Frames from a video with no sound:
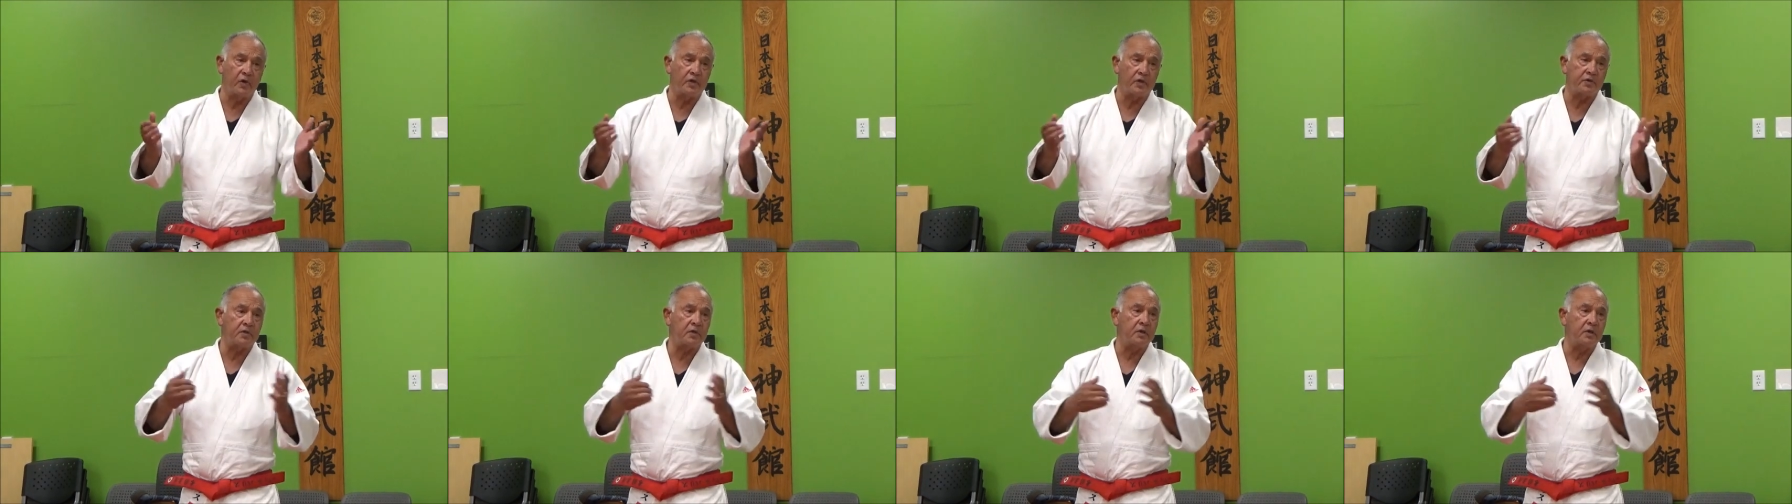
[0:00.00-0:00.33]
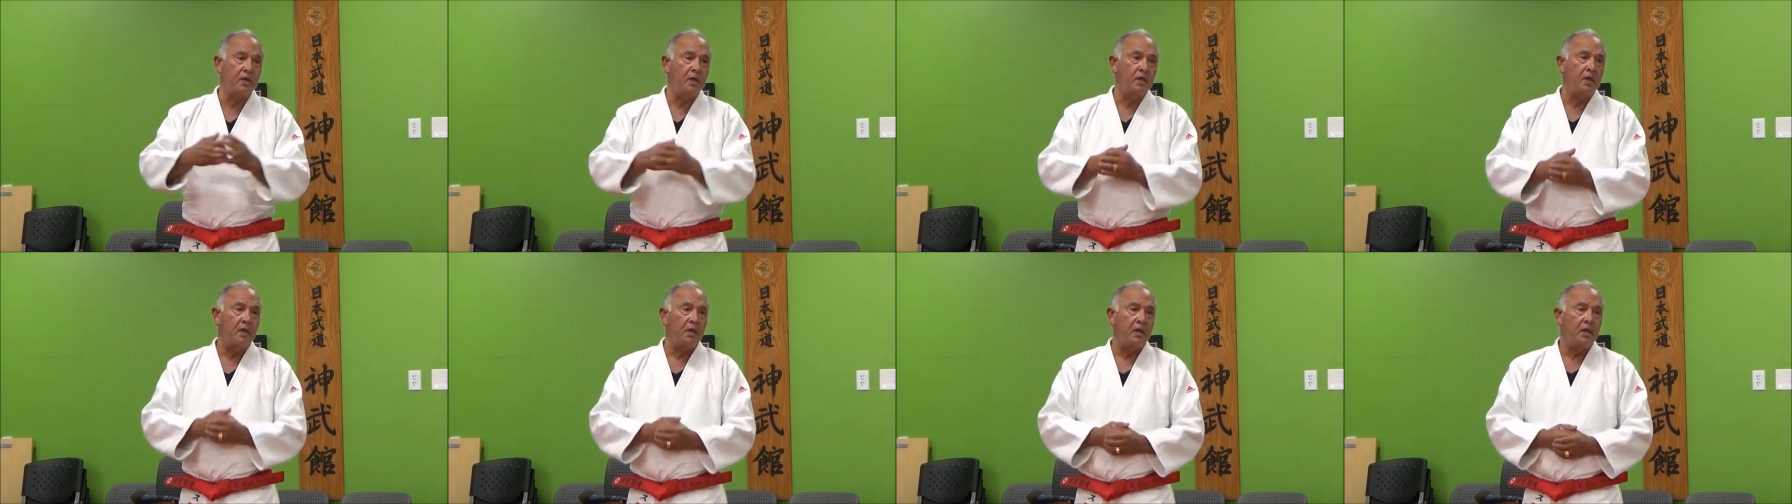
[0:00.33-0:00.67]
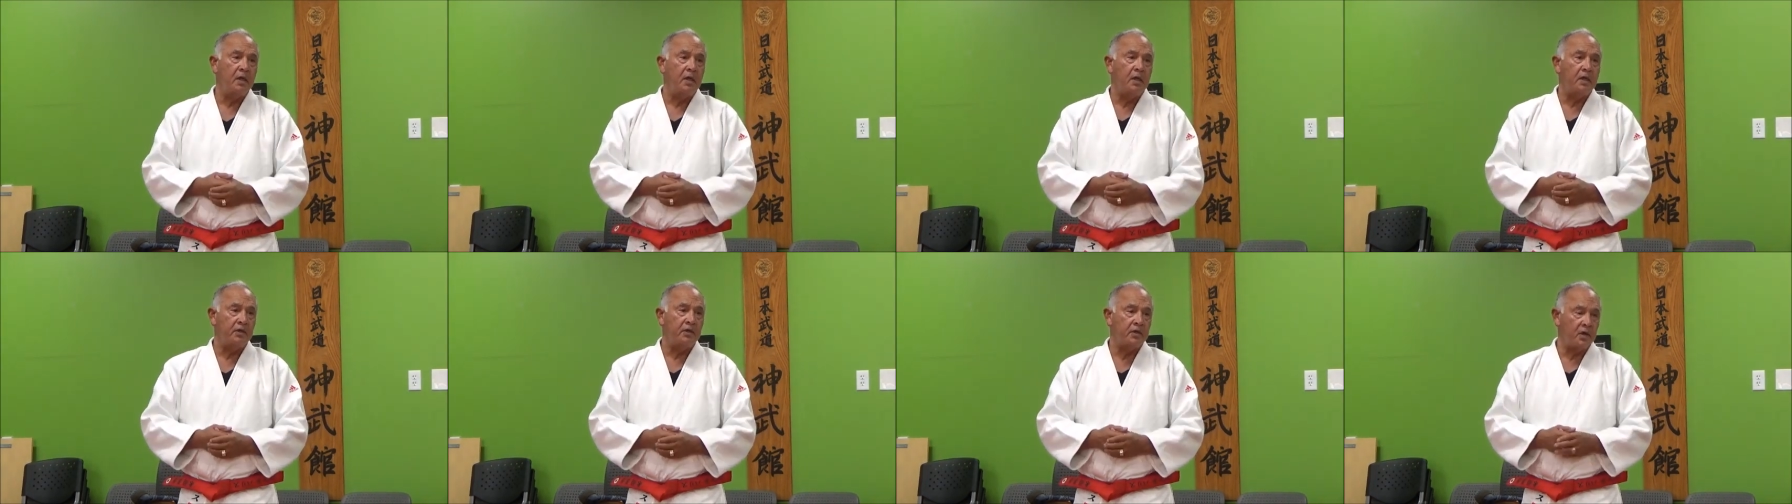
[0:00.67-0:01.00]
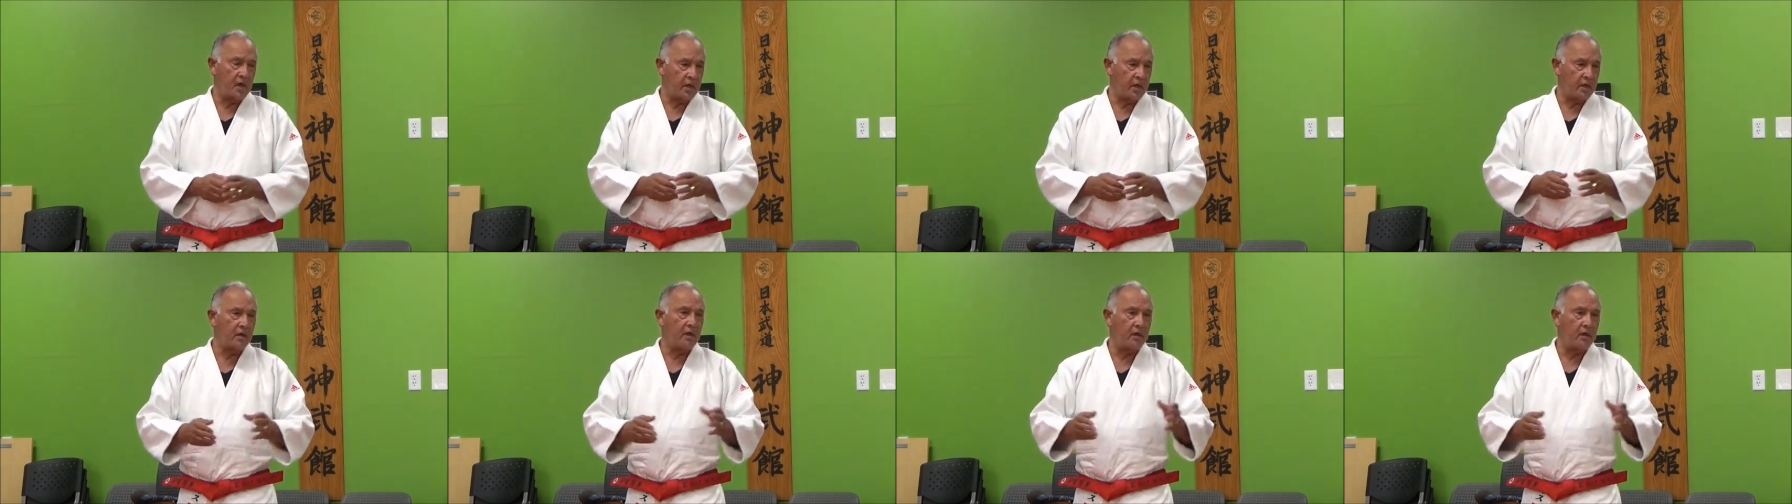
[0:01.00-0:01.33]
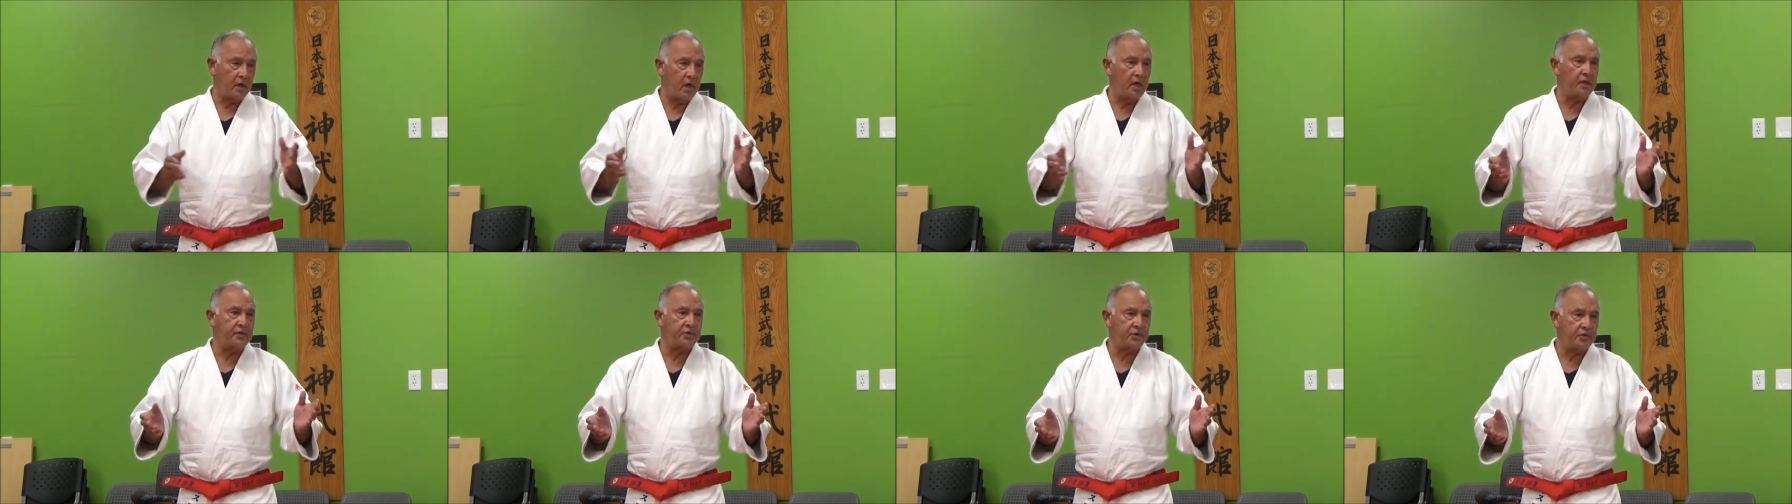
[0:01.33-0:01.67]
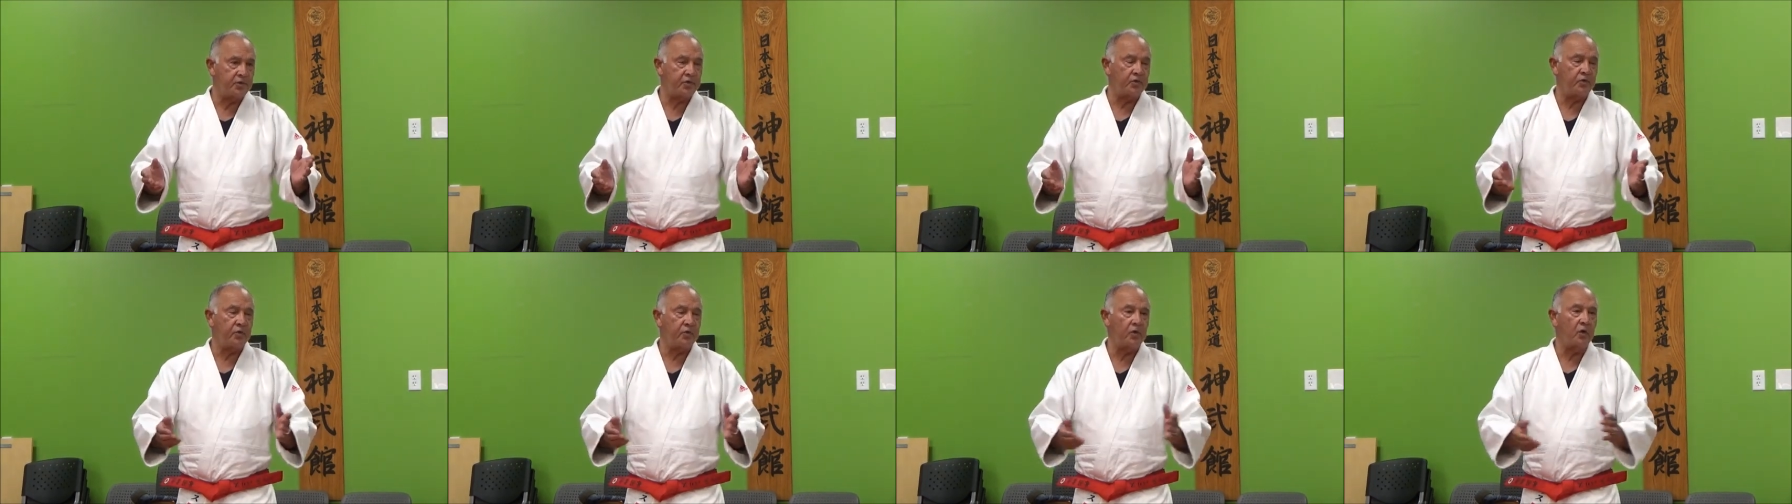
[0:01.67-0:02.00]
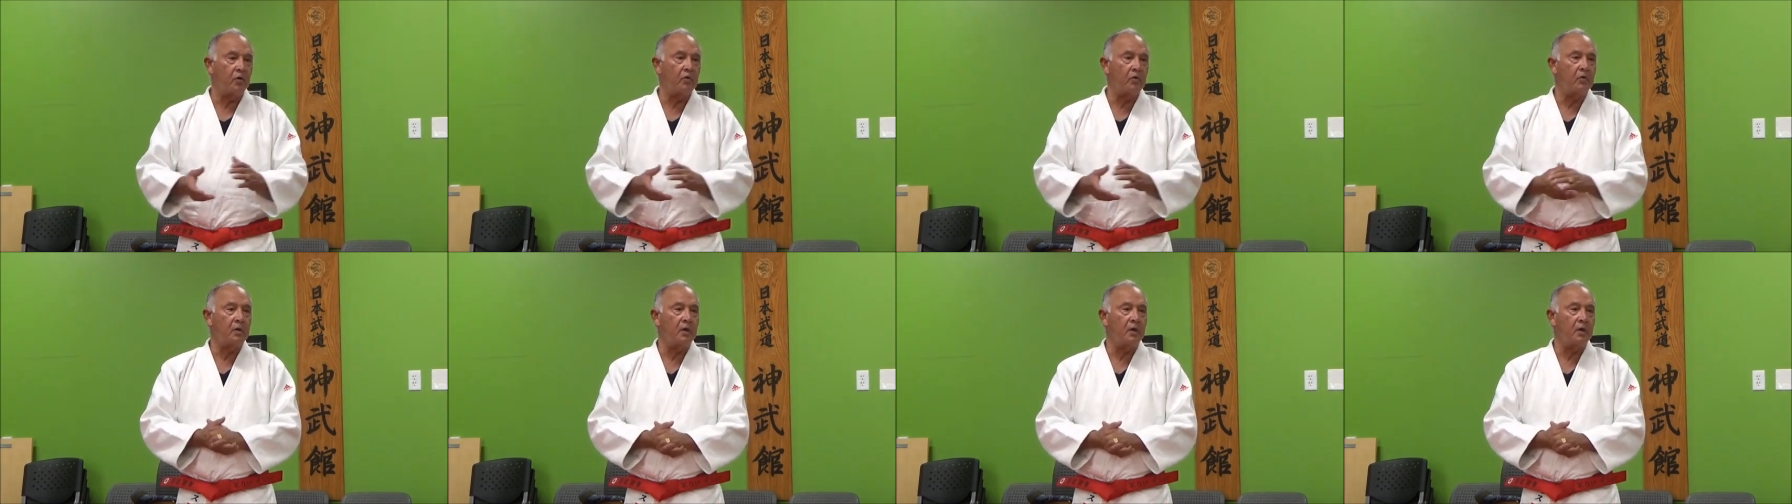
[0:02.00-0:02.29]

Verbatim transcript: us, taught us judo.